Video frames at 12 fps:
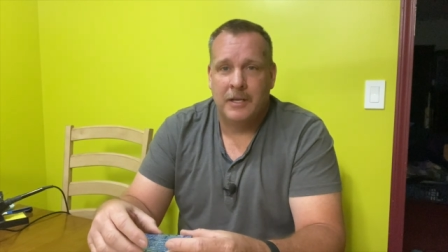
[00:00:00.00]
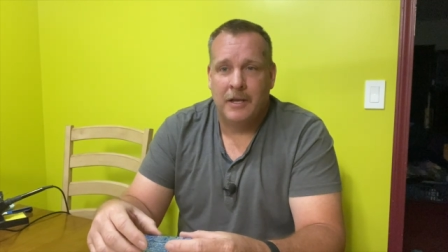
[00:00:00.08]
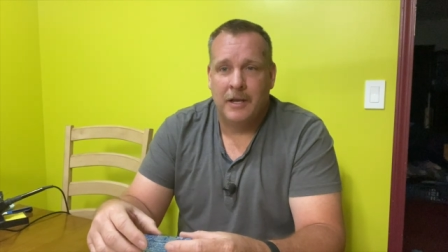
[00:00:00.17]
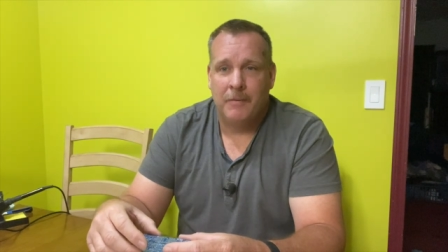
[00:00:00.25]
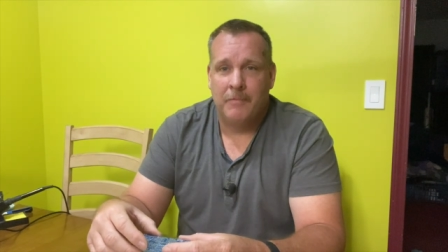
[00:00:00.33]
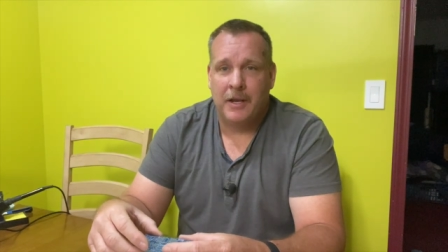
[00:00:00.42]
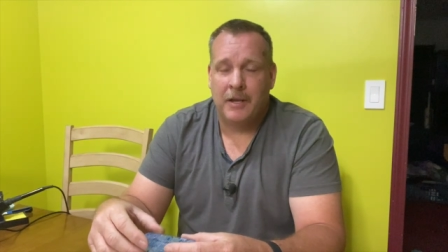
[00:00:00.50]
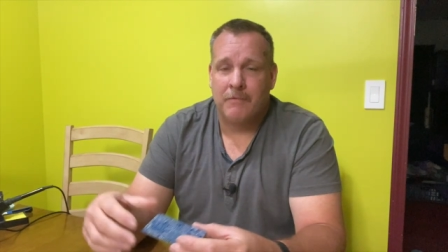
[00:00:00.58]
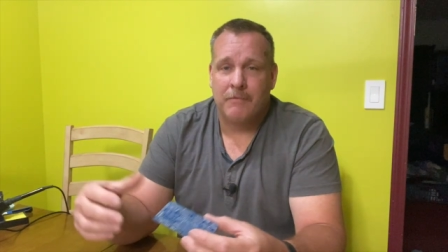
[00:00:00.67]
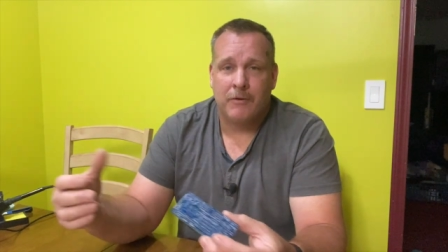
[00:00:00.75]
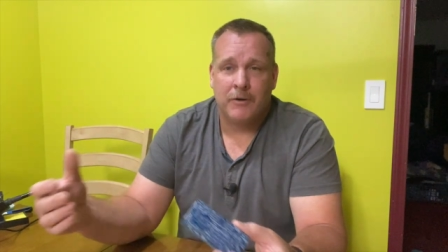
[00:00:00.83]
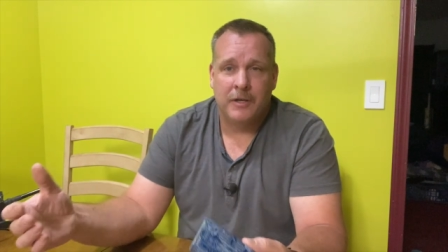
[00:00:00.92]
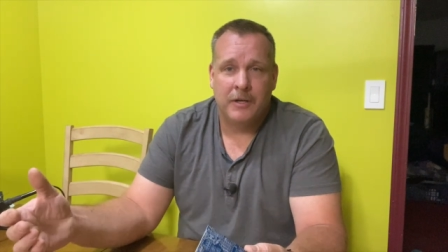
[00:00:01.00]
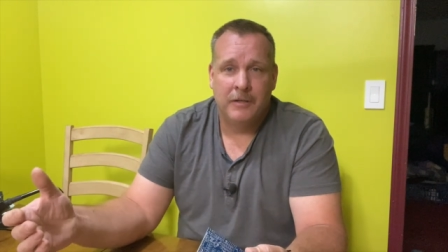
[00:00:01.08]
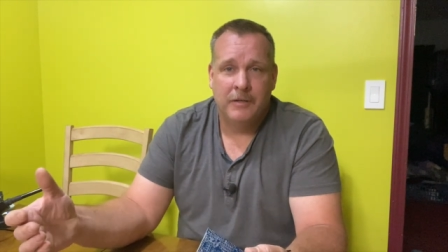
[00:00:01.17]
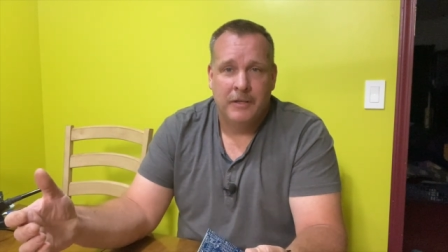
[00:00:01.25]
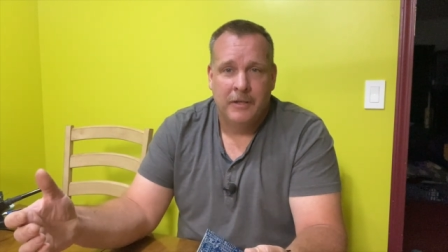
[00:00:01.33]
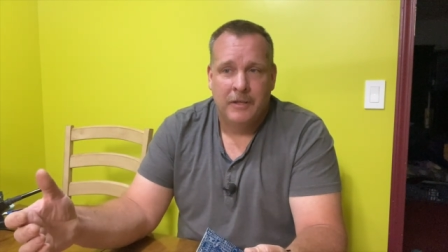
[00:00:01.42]
Um, I converted
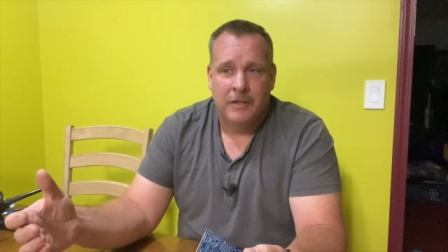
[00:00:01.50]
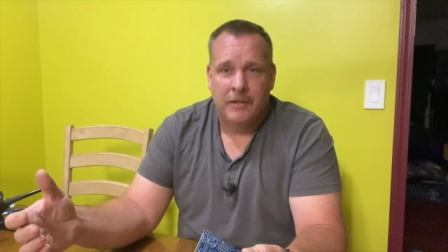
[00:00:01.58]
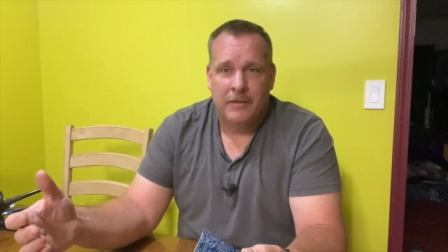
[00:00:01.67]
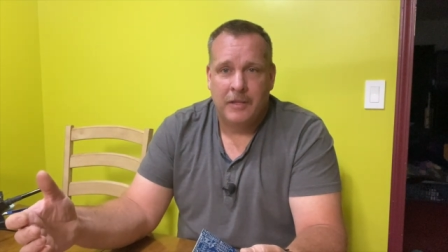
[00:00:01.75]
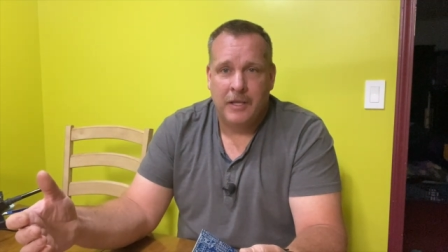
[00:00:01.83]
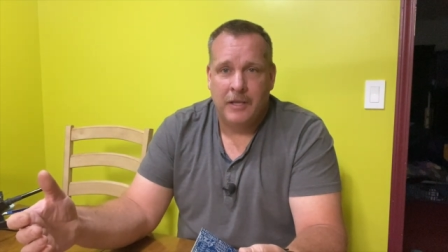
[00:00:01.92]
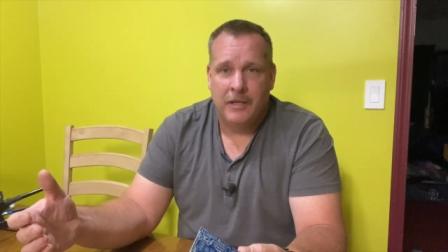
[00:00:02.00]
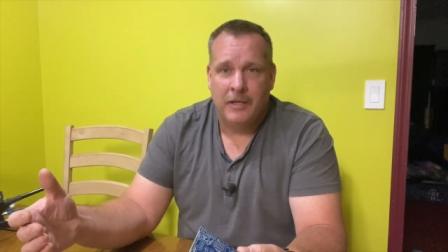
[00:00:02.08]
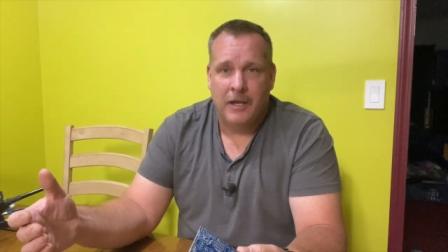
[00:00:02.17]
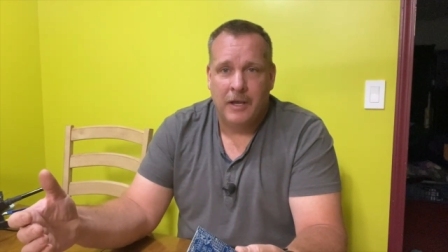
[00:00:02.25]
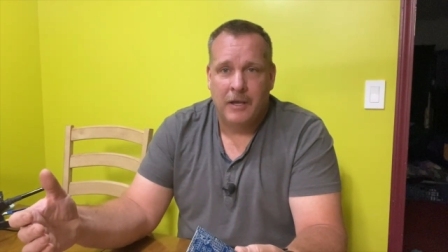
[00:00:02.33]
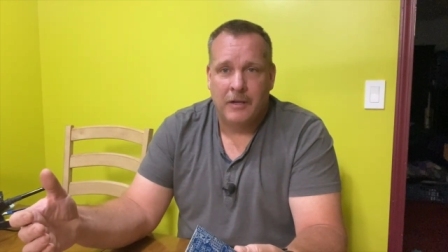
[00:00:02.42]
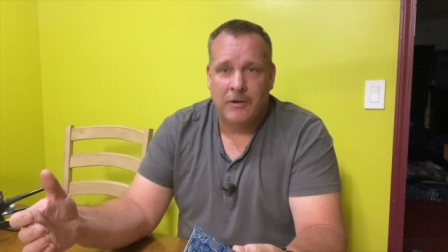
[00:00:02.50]
the uh,